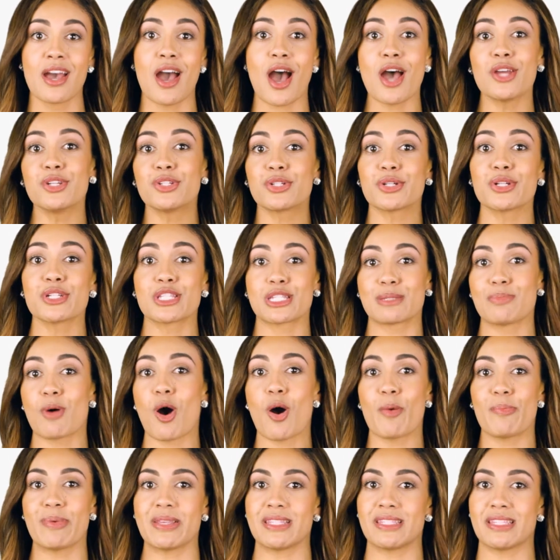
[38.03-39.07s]
under a
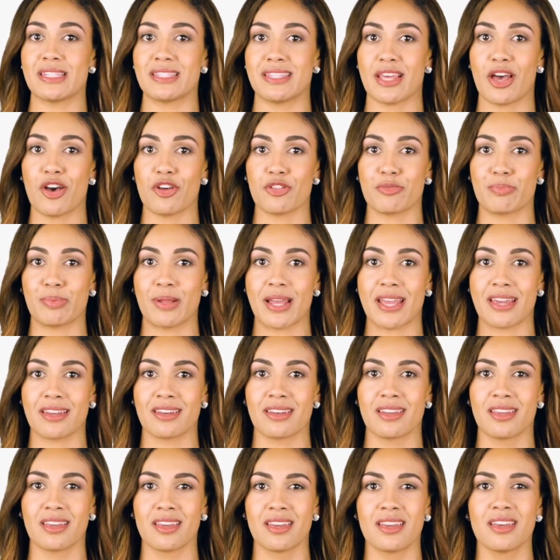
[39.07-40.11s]
small business health plan,